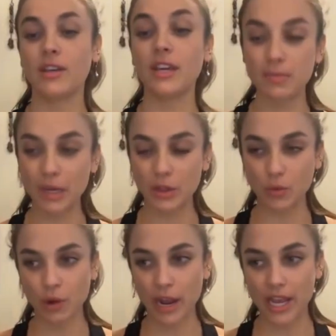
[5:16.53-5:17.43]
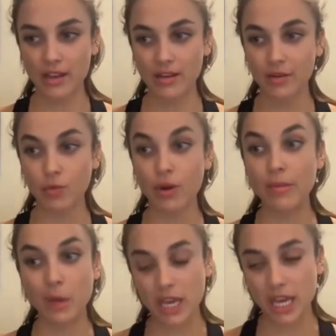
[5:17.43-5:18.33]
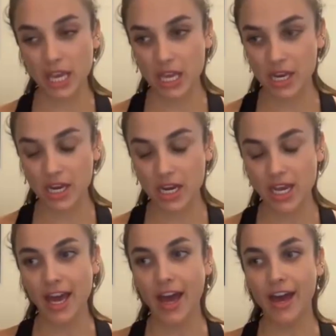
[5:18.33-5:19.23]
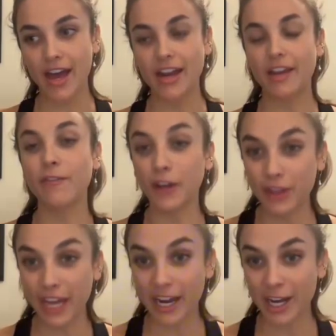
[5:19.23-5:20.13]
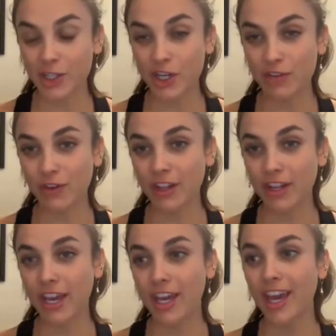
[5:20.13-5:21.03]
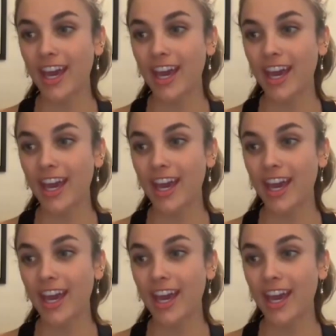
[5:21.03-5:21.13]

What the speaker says: keeping the right rib in, and I felt that hunching feeling,